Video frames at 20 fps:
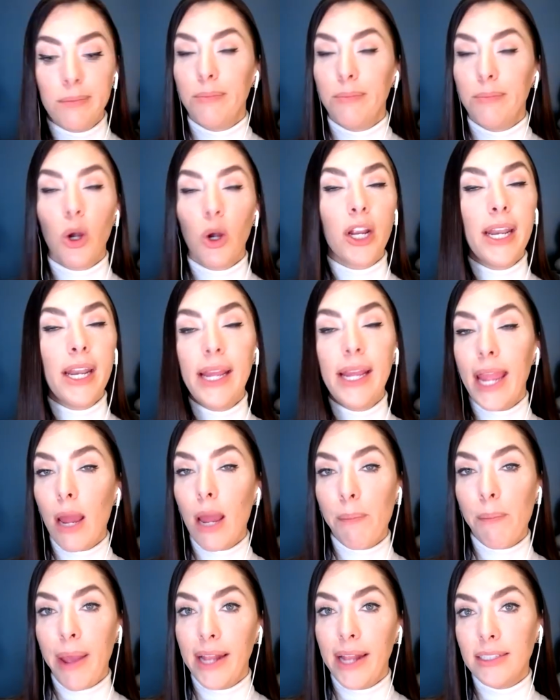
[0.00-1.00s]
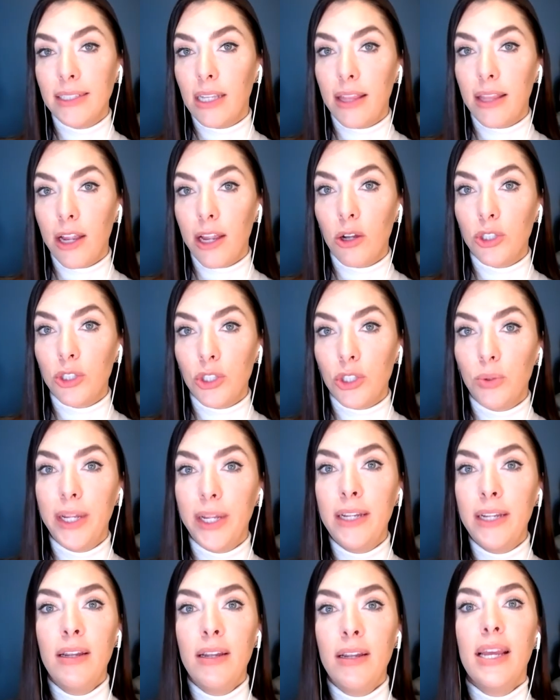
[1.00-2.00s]
marketing campaigns that they are
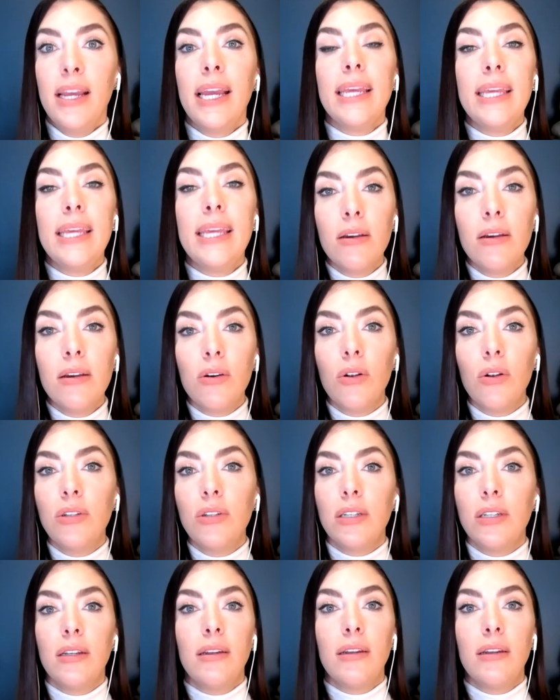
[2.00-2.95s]
doing yield